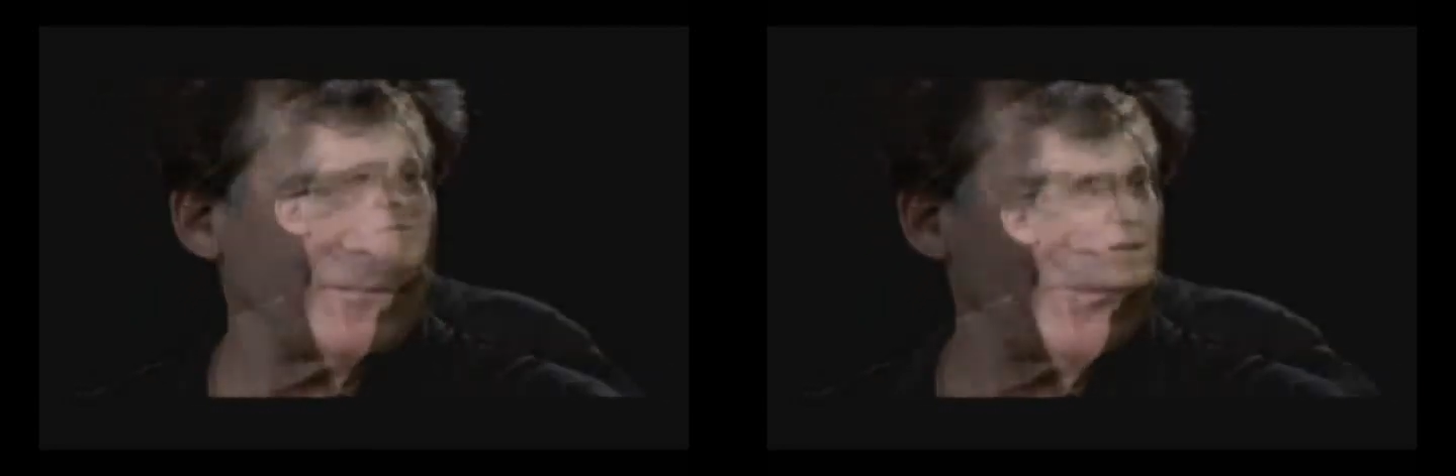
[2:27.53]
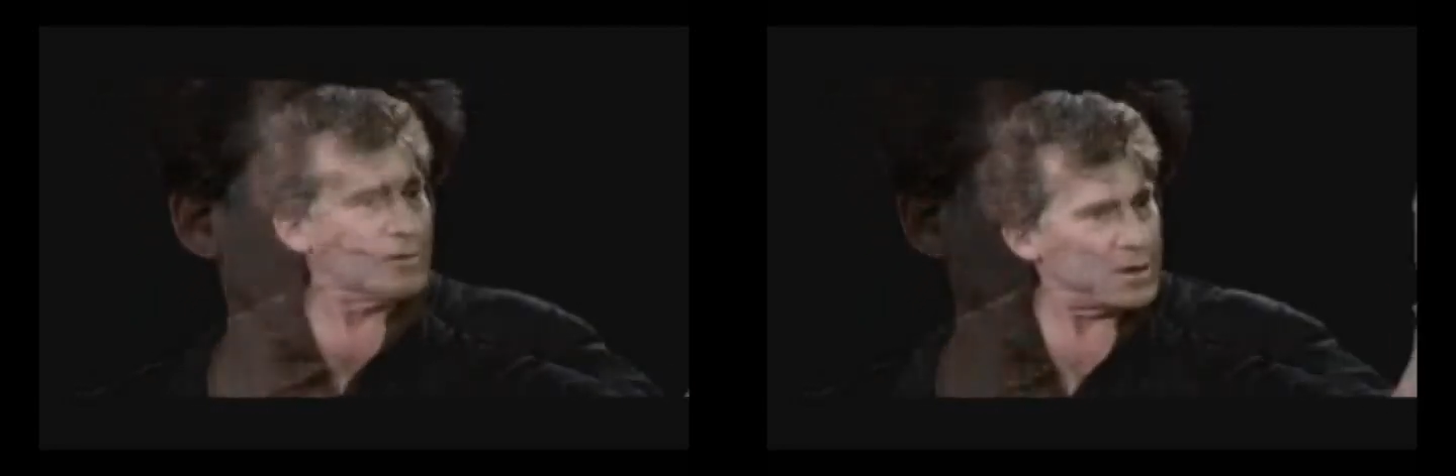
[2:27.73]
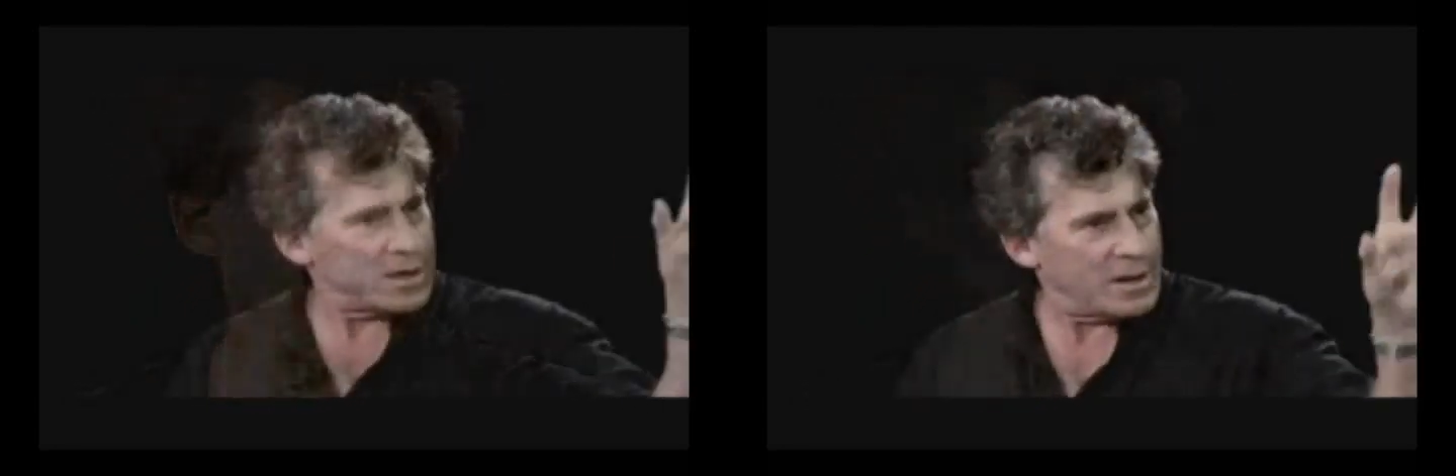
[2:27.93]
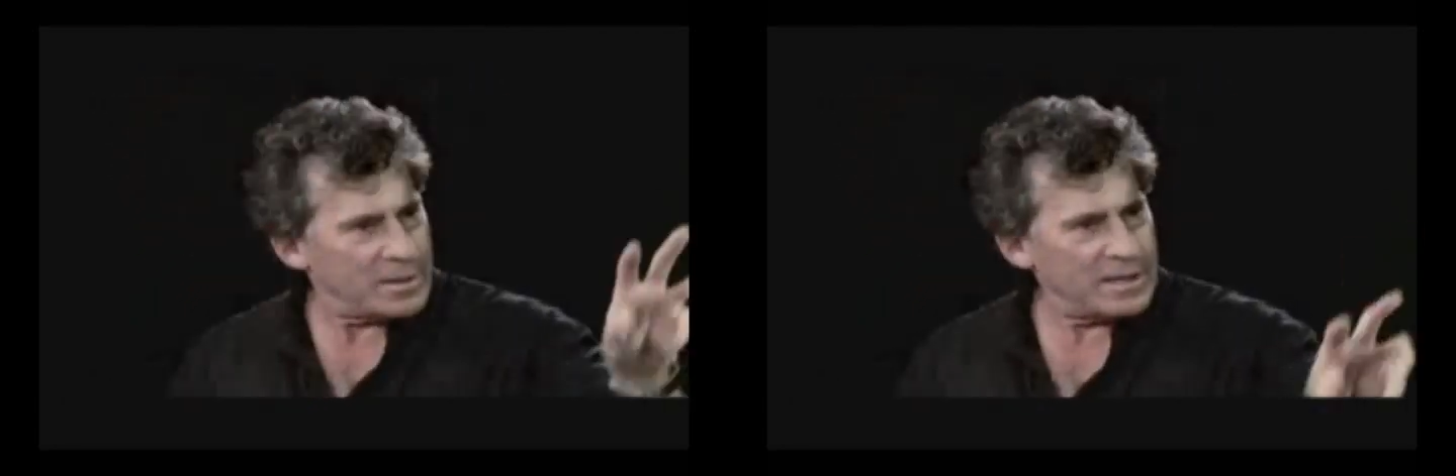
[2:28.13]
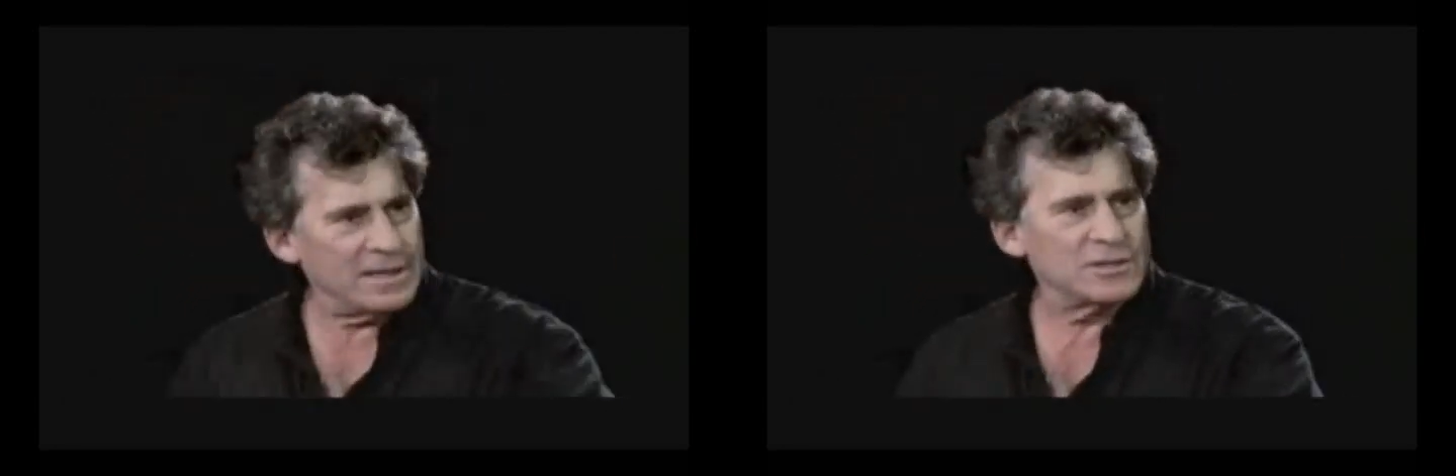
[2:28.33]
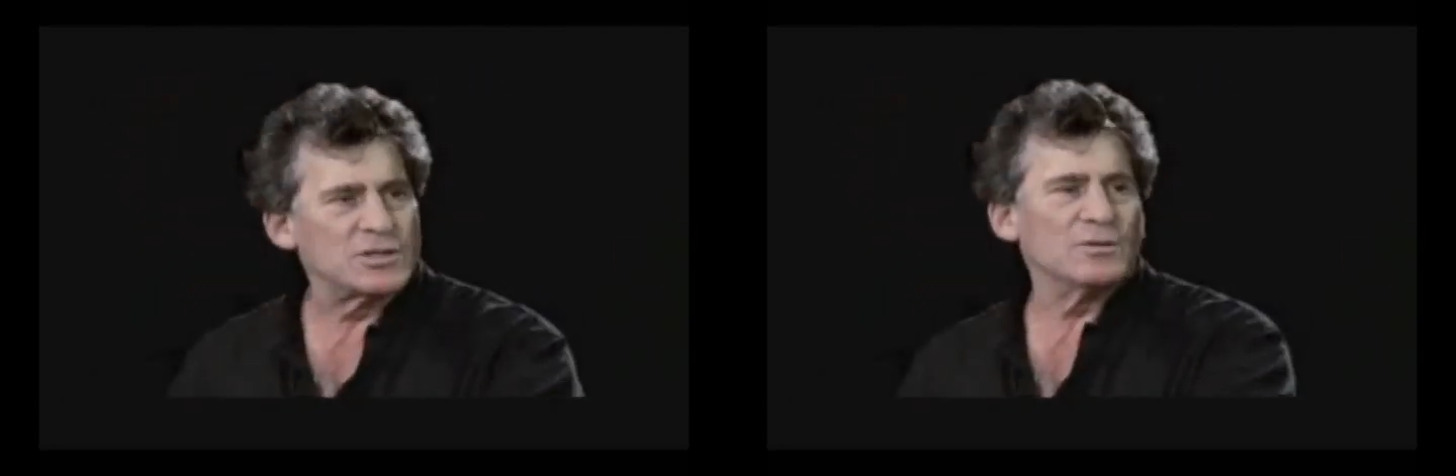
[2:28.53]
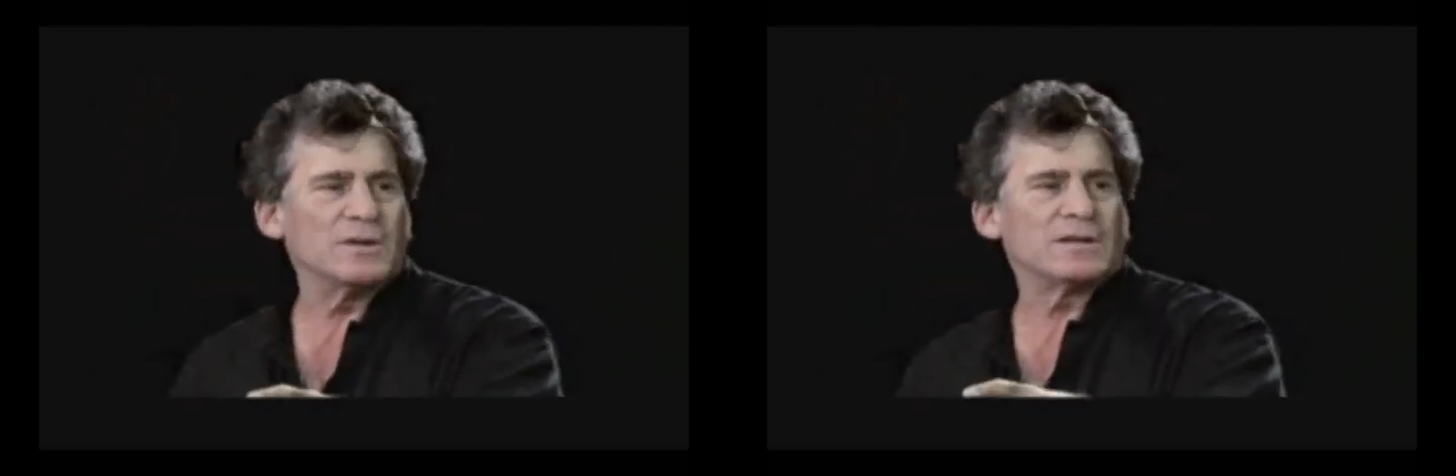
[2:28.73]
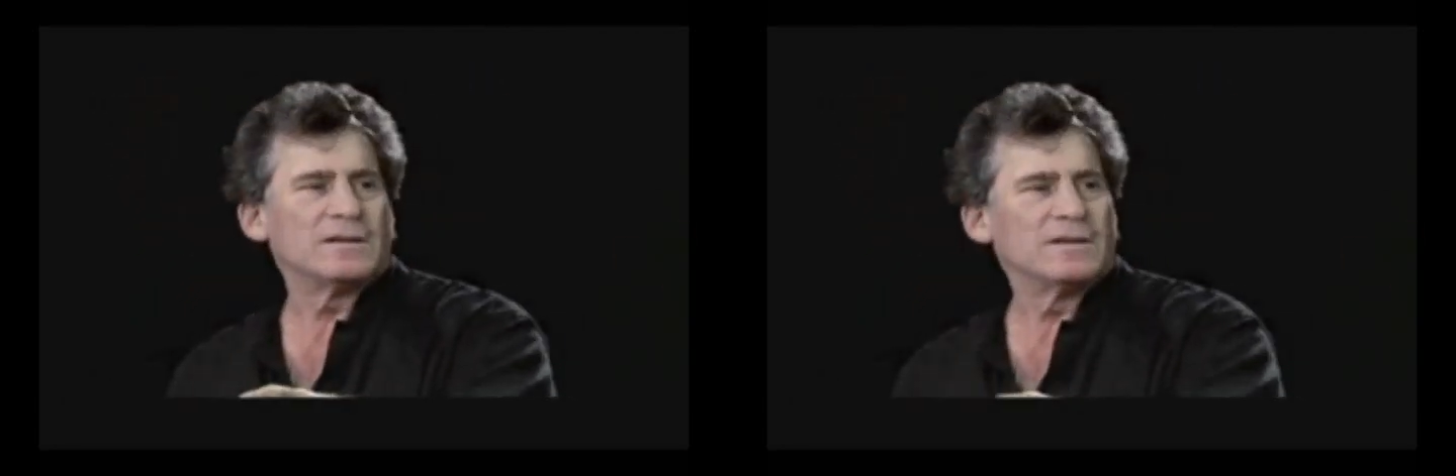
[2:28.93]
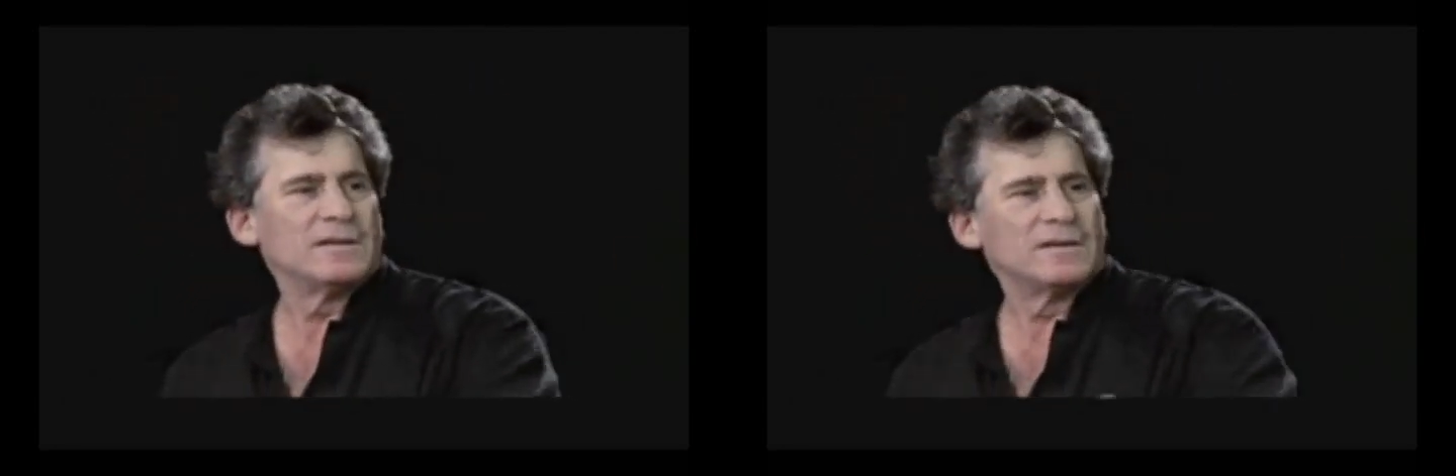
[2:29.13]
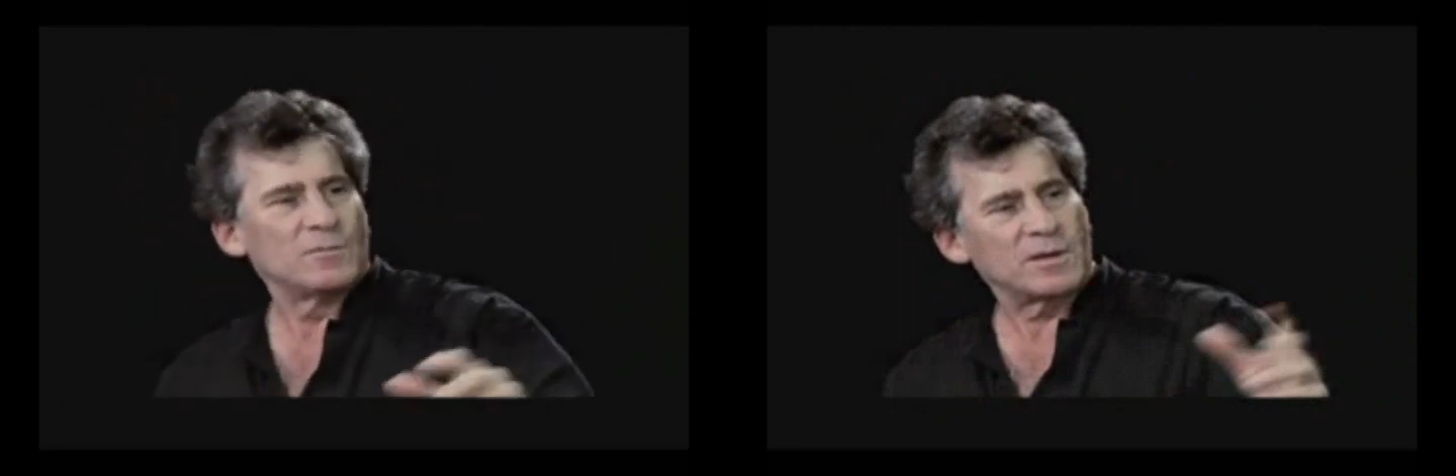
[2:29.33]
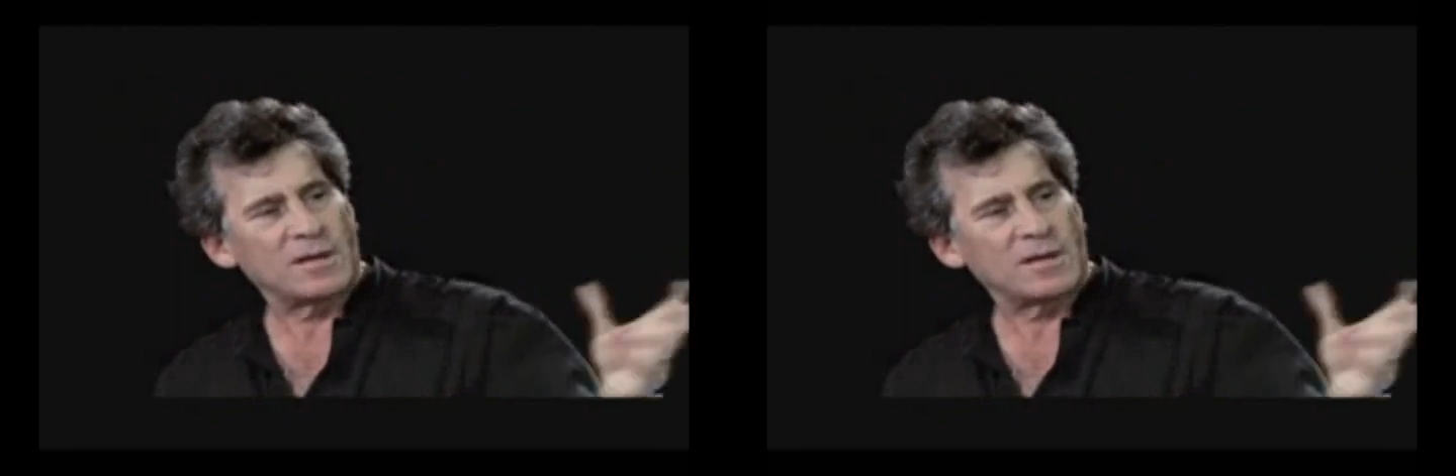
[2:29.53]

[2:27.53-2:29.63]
Yeah, we're coming into it we're